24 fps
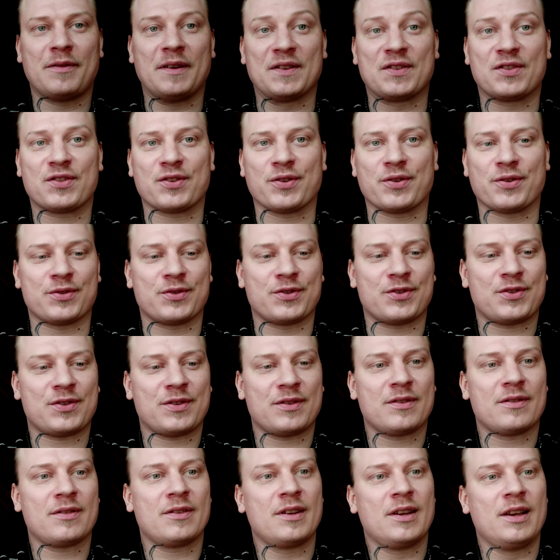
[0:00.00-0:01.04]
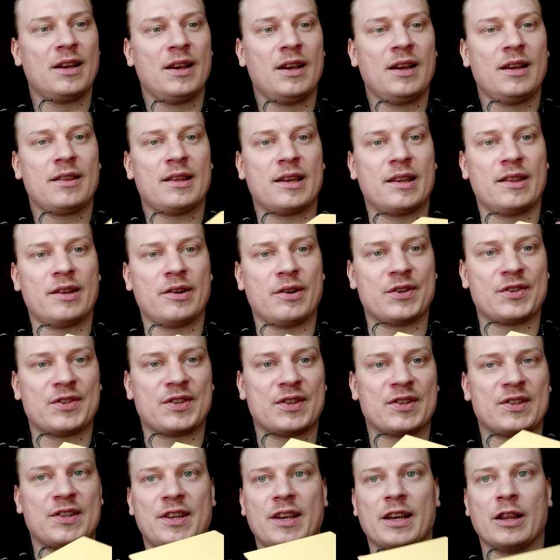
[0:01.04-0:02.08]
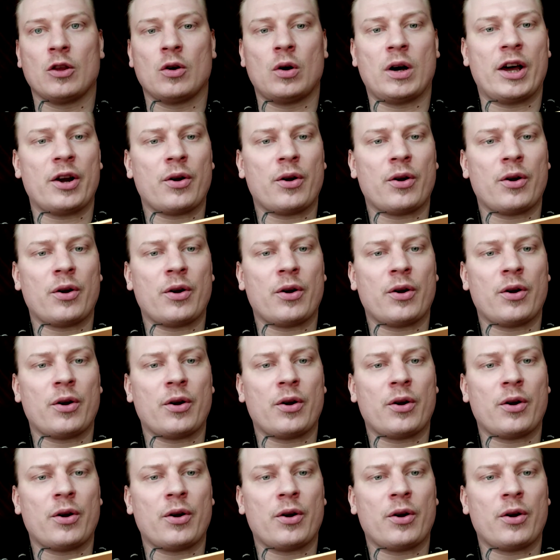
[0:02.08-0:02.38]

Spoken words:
Fiskars. Then there's this yellow.